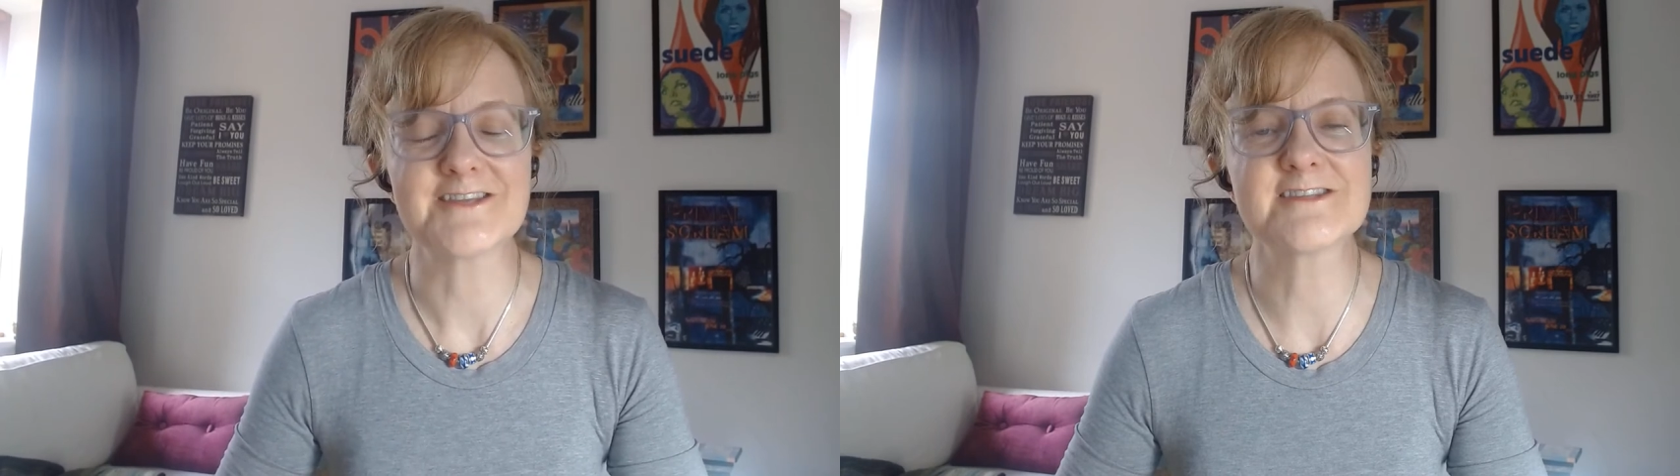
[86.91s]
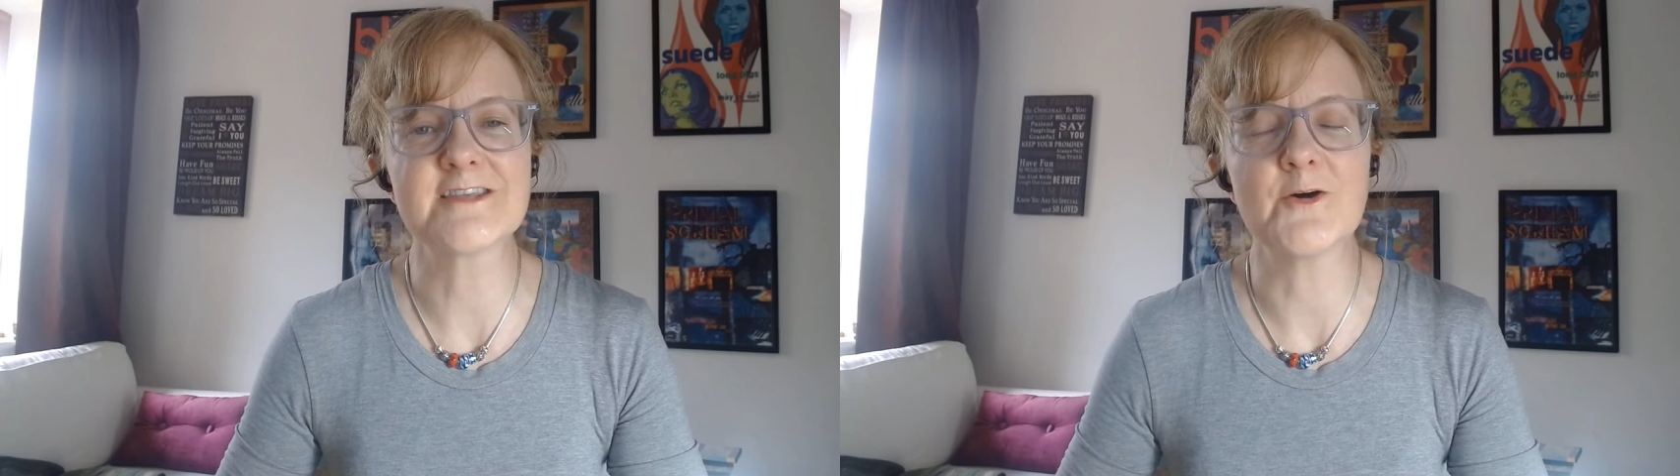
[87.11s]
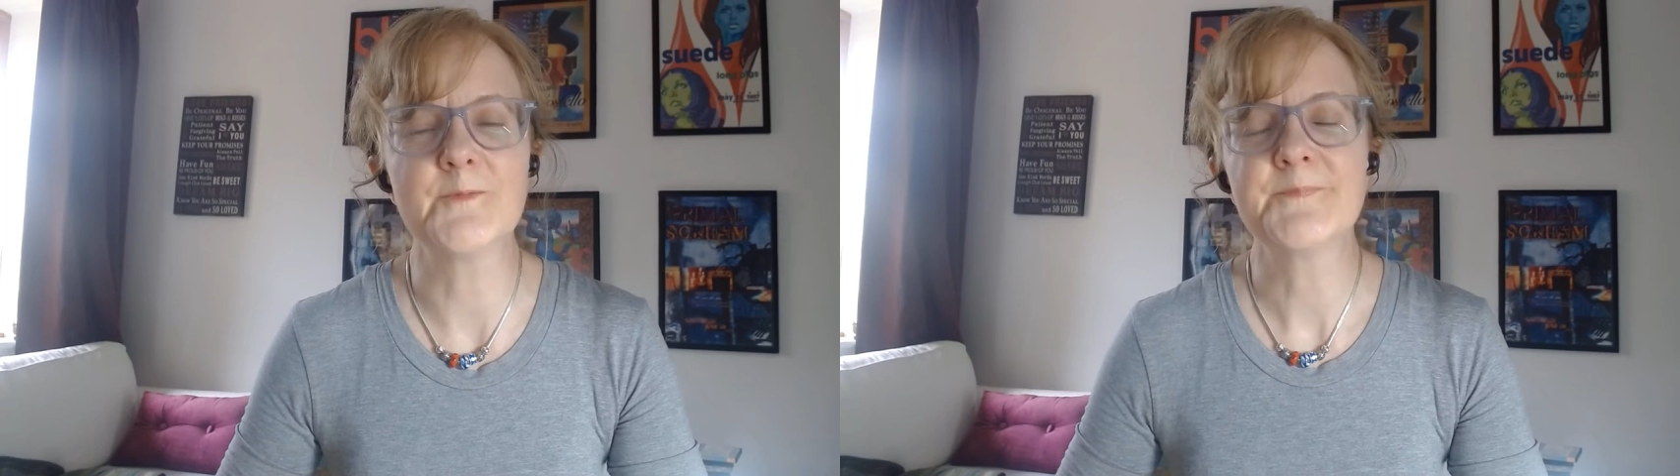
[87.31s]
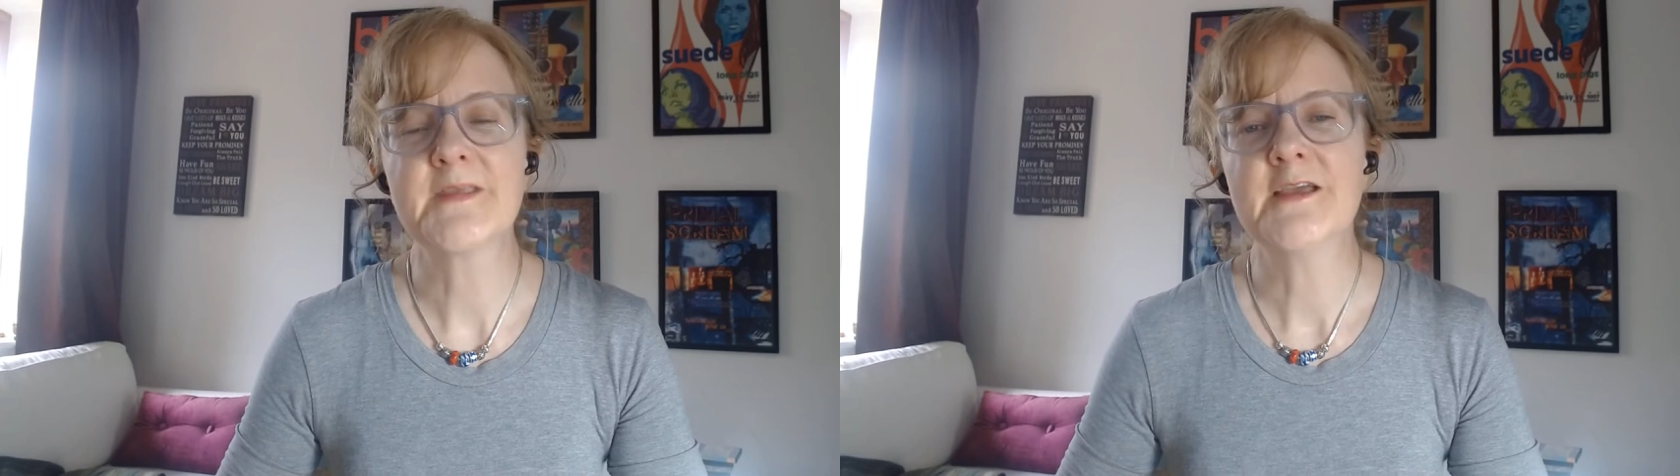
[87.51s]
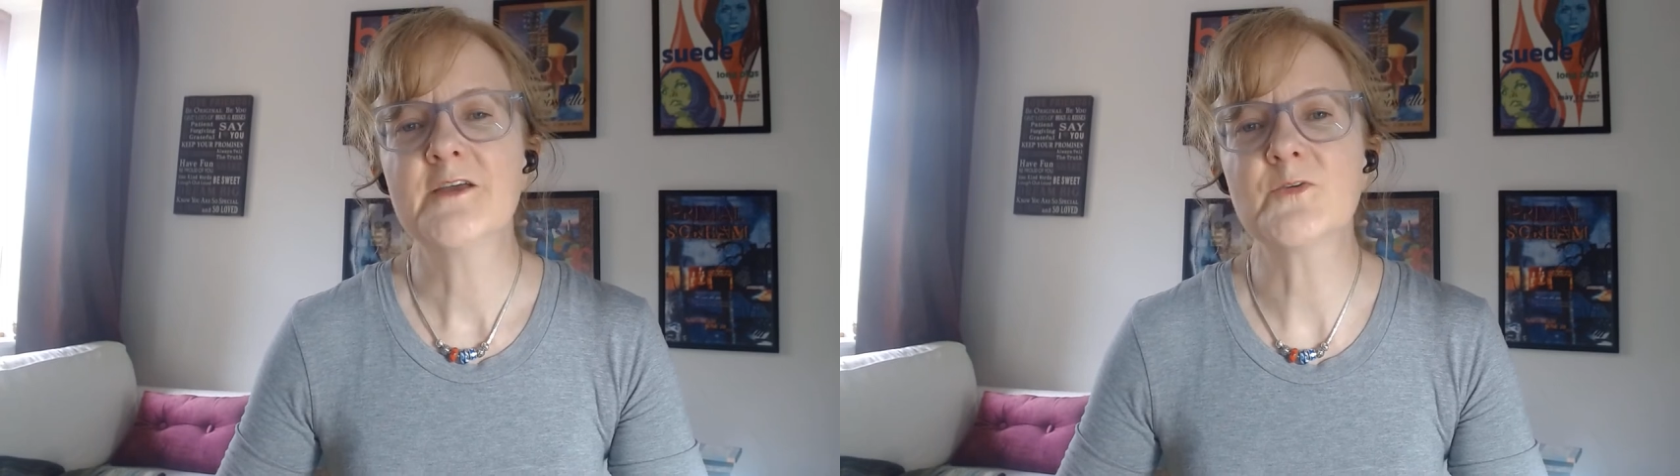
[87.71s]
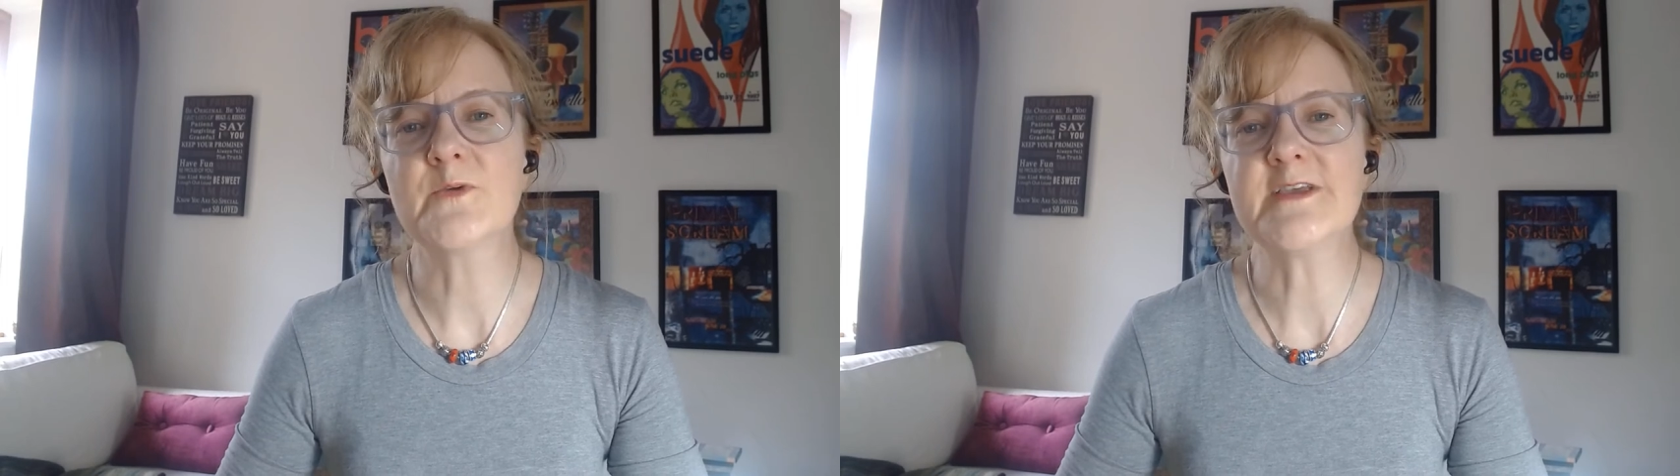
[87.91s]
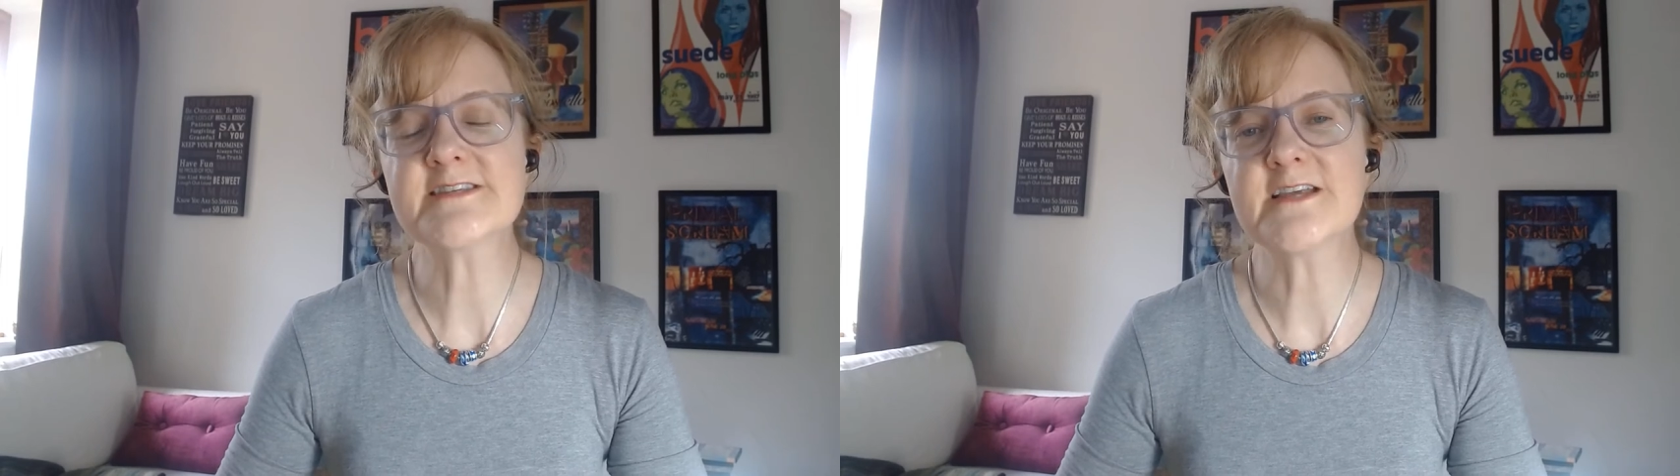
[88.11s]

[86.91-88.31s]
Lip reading: So the reason